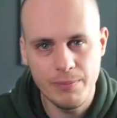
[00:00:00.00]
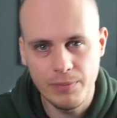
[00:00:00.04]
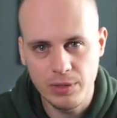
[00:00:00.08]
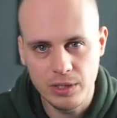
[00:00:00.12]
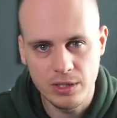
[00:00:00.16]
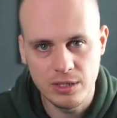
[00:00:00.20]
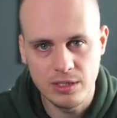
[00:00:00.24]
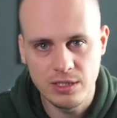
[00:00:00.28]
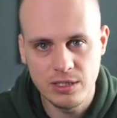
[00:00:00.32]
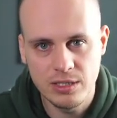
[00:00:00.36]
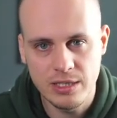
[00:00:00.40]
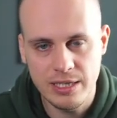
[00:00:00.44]

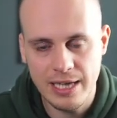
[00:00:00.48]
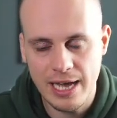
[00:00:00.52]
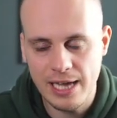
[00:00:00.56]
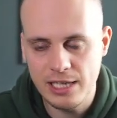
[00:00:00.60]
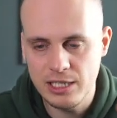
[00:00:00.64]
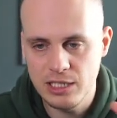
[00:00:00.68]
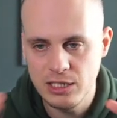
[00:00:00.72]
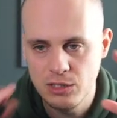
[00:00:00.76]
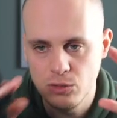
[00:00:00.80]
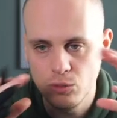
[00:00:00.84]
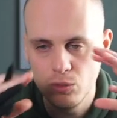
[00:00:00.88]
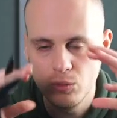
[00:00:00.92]
Because the
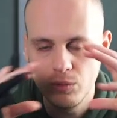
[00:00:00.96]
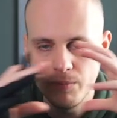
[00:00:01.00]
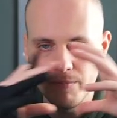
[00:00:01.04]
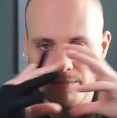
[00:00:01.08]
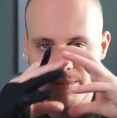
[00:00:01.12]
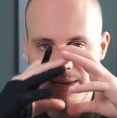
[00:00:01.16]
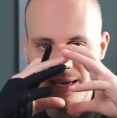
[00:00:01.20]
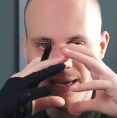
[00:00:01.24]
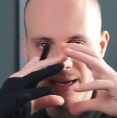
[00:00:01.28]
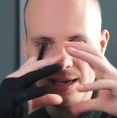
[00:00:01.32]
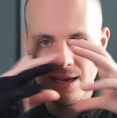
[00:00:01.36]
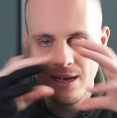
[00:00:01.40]
edges all
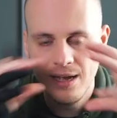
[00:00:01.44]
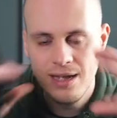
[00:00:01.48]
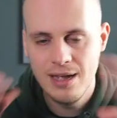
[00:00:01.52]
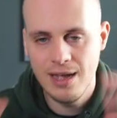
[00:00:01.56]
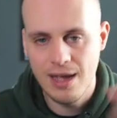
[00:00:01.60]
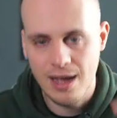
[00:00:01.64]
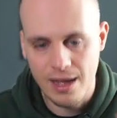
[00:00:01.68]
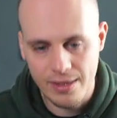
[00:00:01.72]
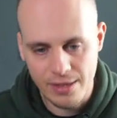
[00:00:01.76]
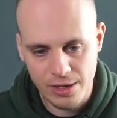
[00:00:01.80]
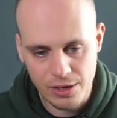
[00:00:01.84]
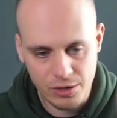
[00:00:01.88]
meet
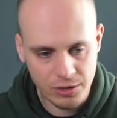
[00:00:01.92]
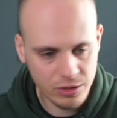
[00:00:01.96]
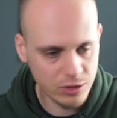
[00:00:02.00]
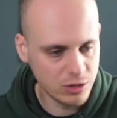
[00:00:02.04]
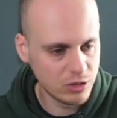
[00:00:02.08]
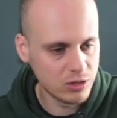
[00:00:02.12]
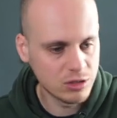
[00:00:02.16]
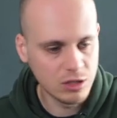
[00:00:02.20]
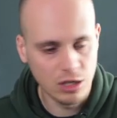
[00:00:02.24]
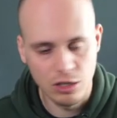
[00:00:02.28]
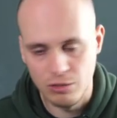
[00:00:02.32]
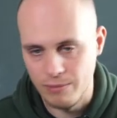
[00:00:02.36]
and then you can
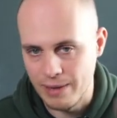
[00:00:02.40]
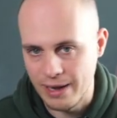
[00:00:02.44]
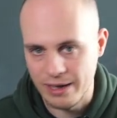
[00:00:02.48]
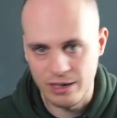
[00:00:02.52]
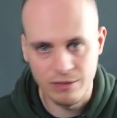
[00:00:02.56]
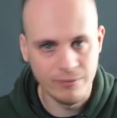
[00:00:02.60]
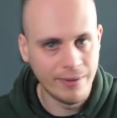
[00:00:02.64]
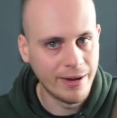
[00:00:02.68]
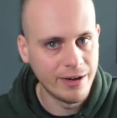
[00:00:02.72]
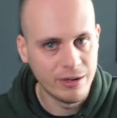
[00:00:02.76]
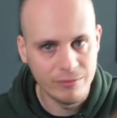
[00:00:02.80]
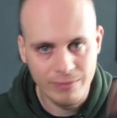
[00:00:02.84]
just go around
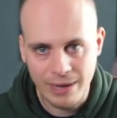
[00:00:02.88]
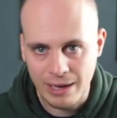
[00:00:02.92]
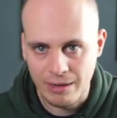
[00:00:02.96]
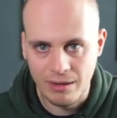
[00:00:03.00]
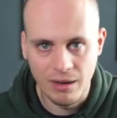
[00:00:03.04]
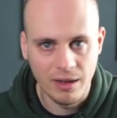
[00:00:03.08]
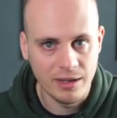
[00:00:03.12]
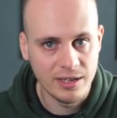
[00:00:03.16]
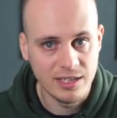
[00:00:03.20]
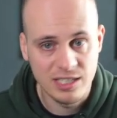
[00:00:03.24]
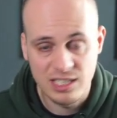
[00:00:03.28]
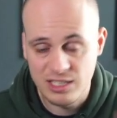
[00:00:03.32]
and around and around
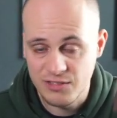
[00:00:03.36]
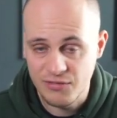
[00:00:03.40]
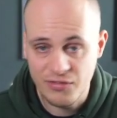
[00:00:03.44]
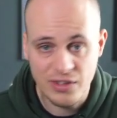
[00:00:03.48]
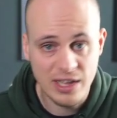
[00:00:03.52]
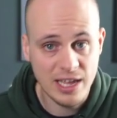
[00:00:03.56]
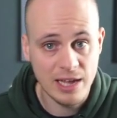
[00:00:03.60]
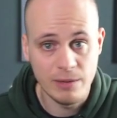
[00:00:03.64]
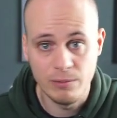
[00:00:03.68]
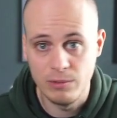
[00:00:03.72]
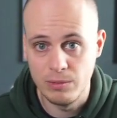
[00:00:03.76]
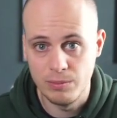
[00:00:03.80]
like a
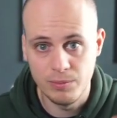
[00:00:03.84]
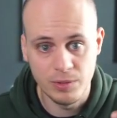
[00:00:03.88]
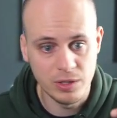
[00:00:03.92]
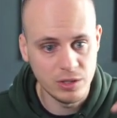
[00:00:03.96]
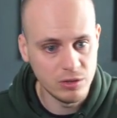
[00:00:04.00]
sphere would be.